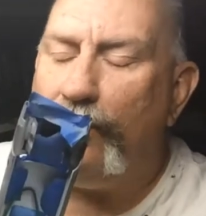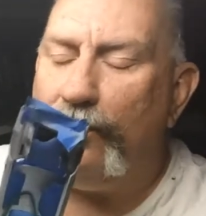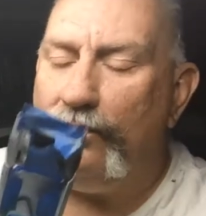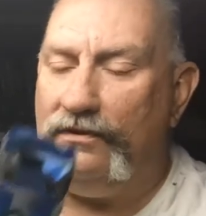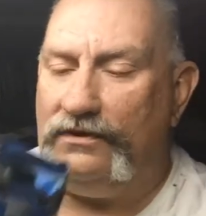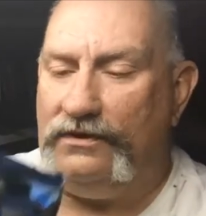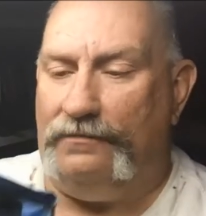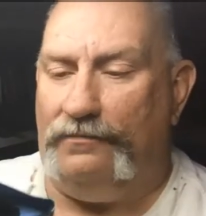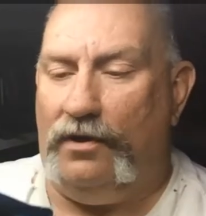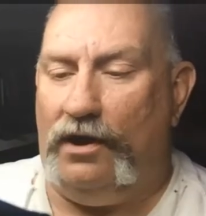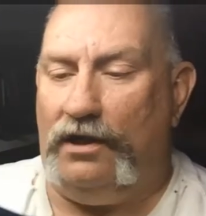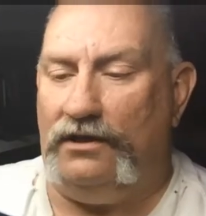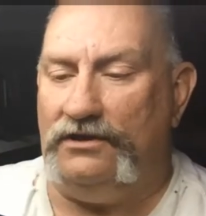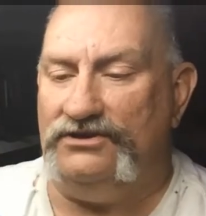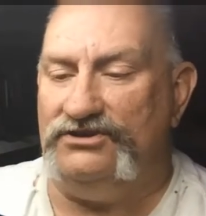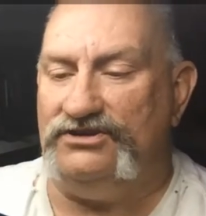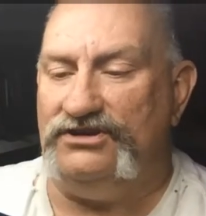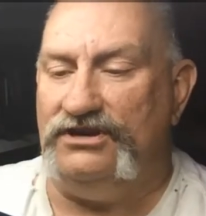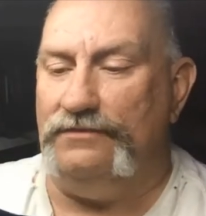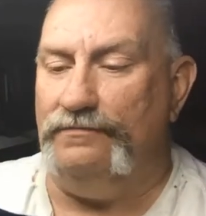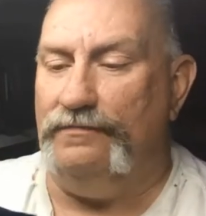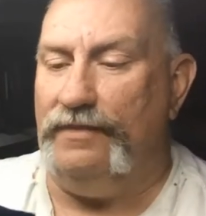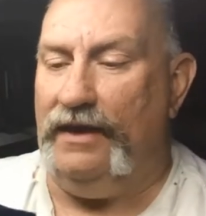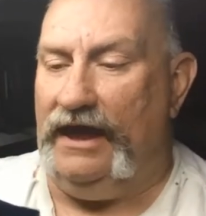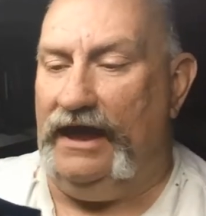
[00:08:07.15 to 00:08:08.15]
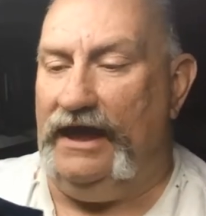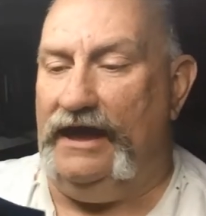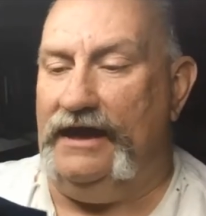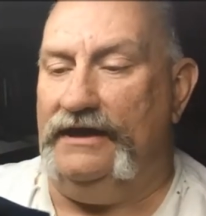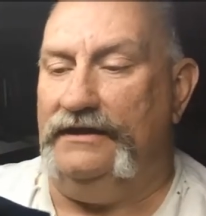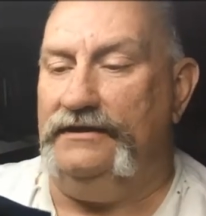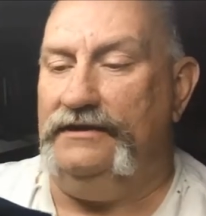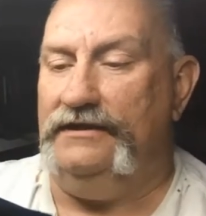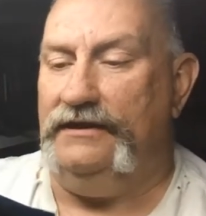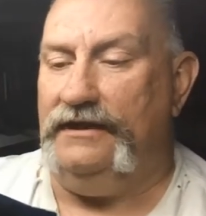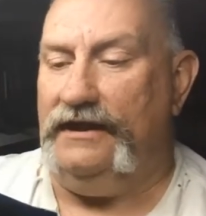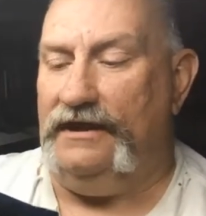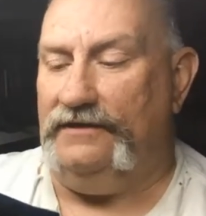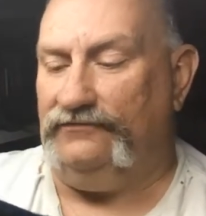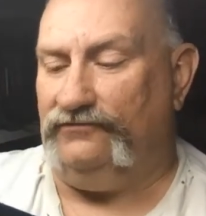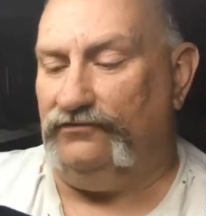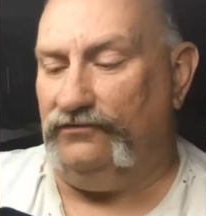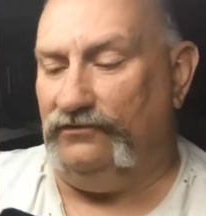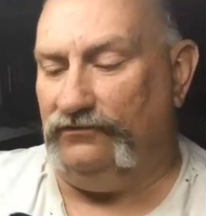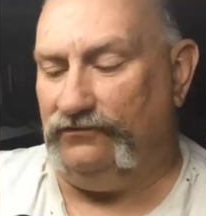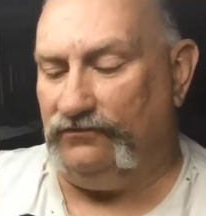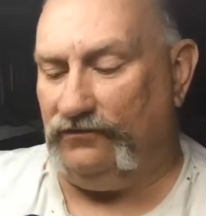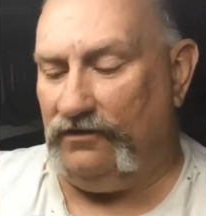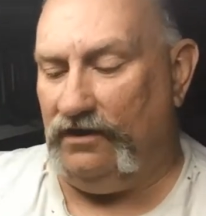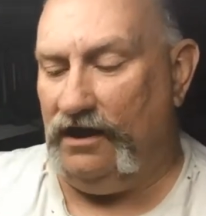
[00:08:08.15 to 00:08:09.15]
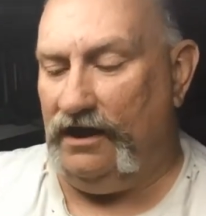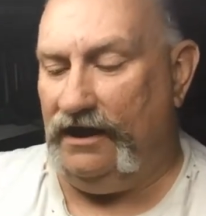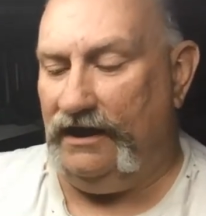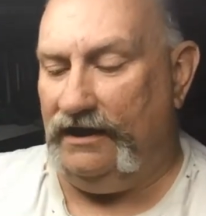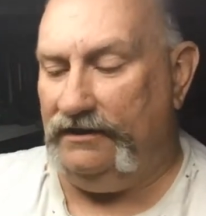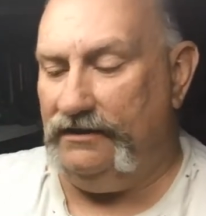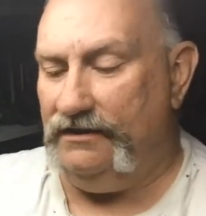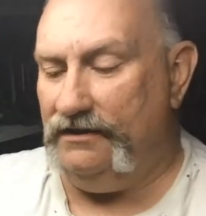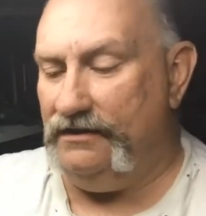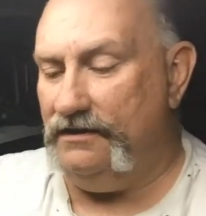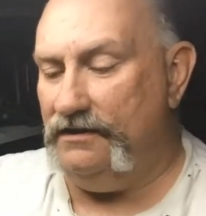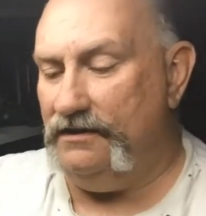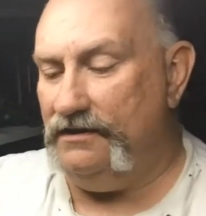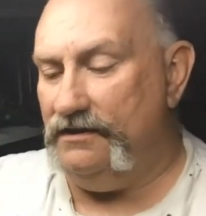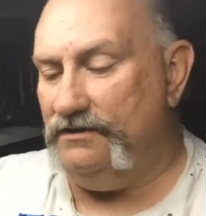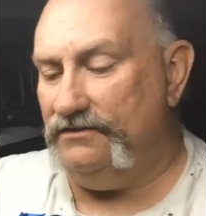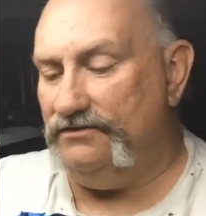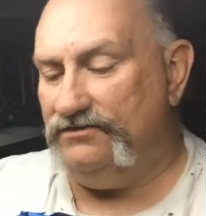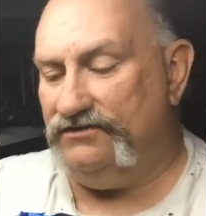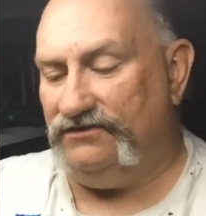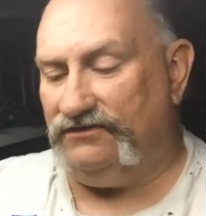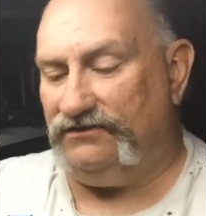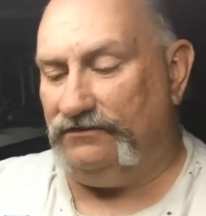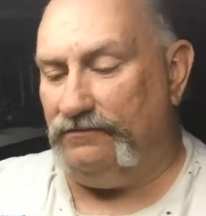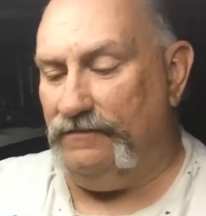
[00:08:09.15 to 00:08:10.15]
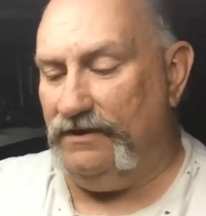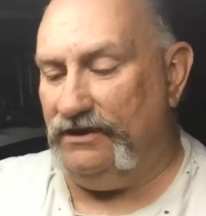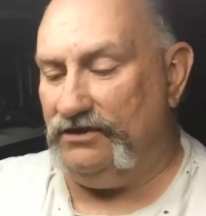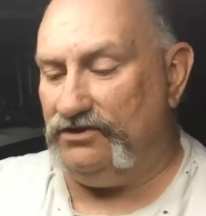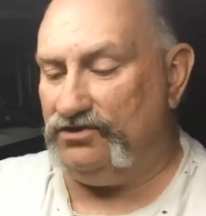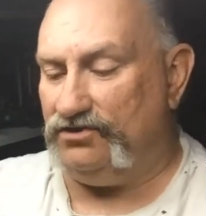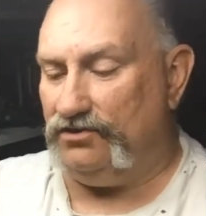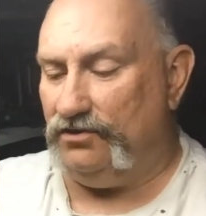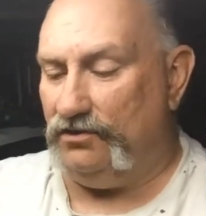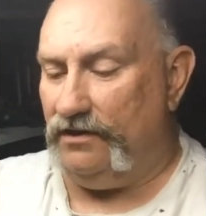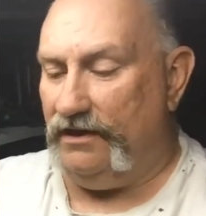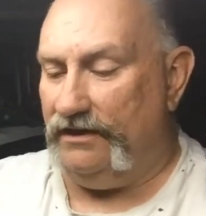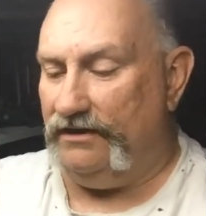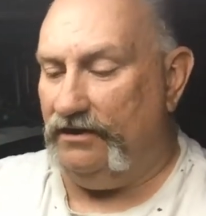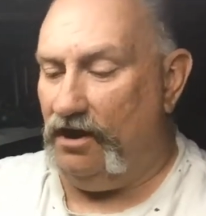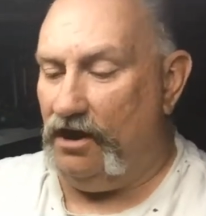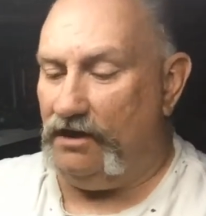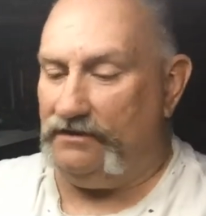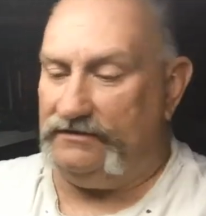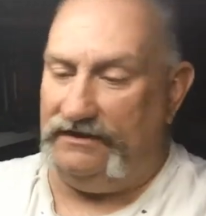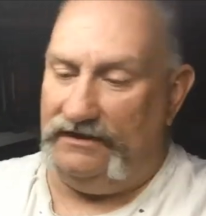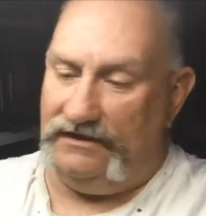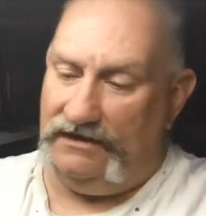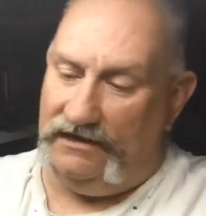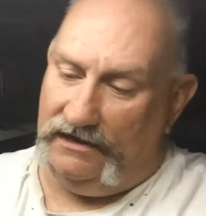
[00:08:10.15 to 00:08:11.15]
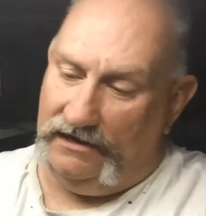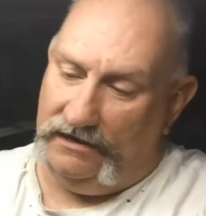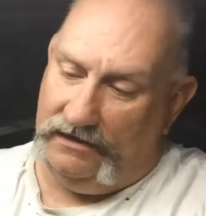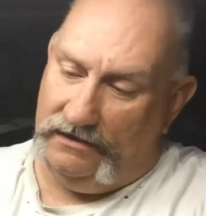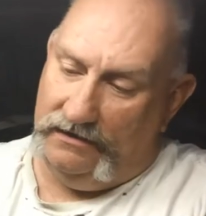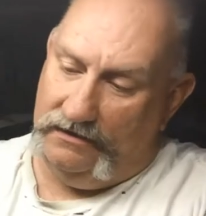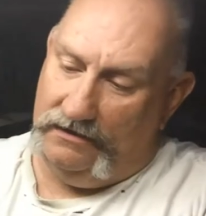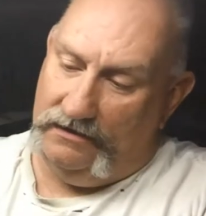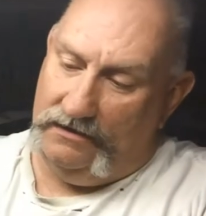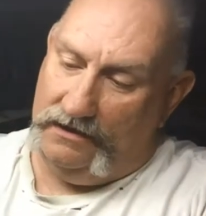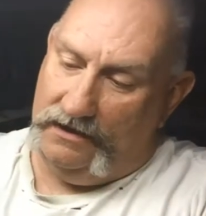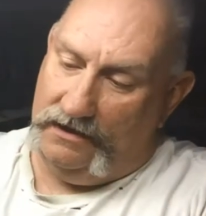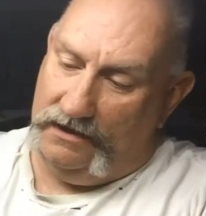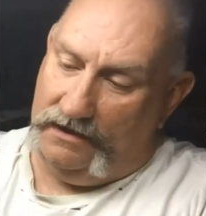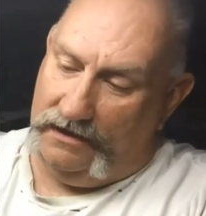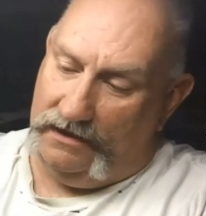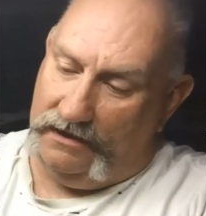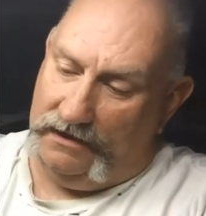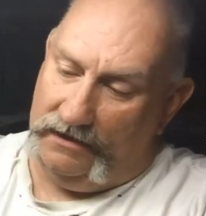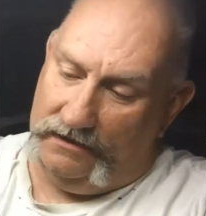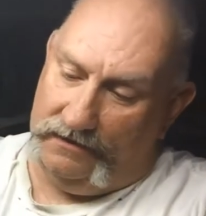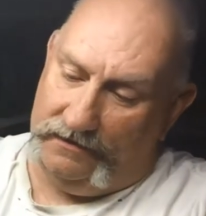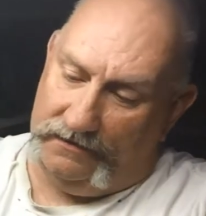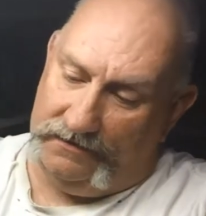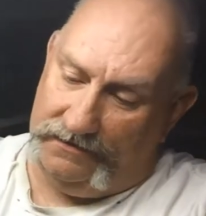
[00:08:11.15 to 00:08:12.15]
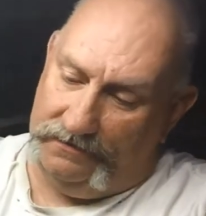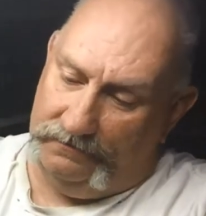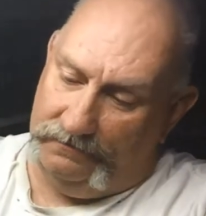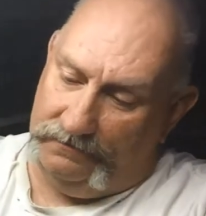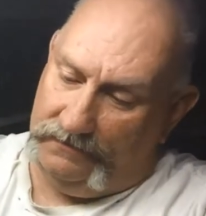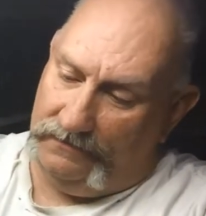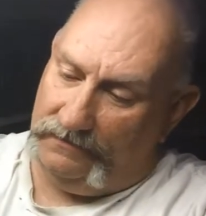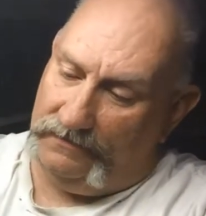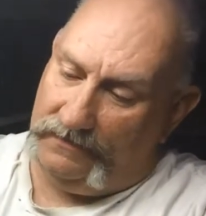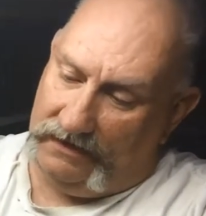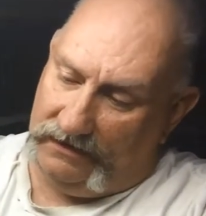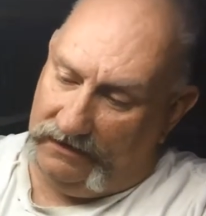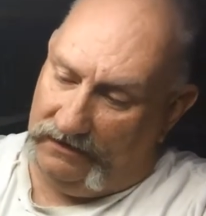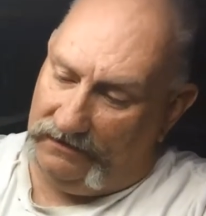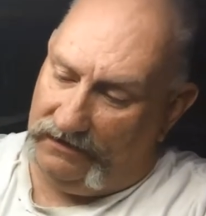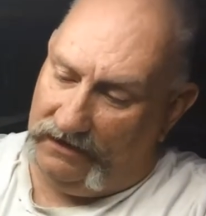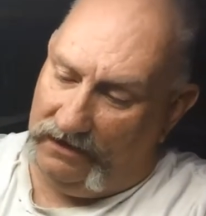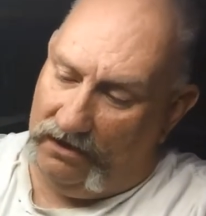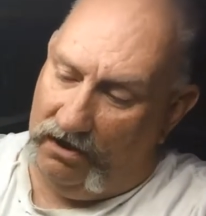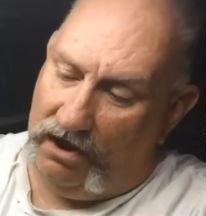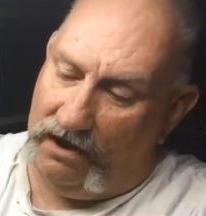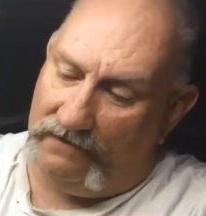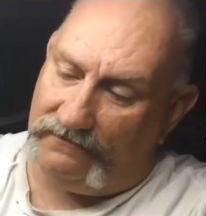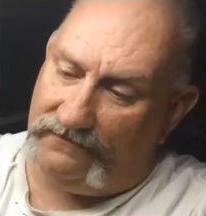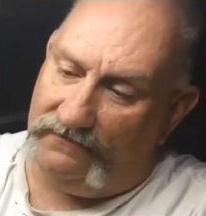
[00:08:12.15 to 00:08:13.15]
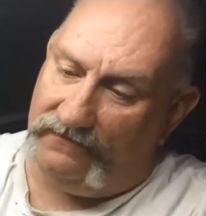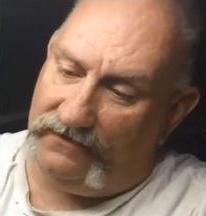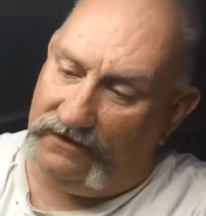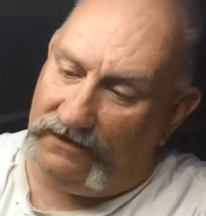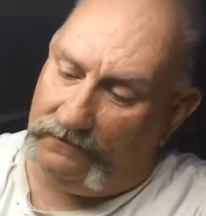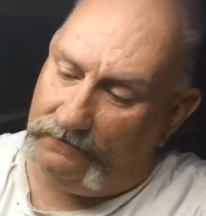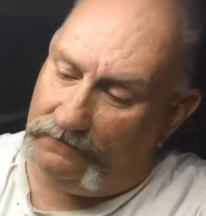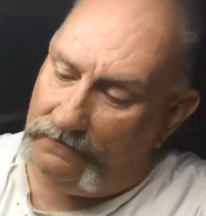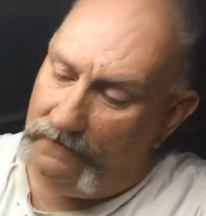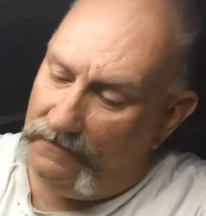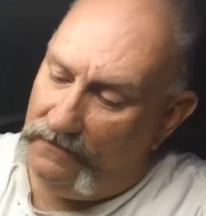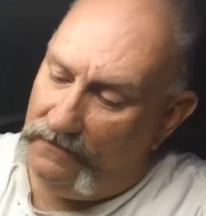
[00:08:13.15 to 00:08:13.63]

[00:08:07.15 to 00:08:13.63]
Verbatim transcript: with a polishing pad after it dried, just to make sure I knocked any uh, anything off of it.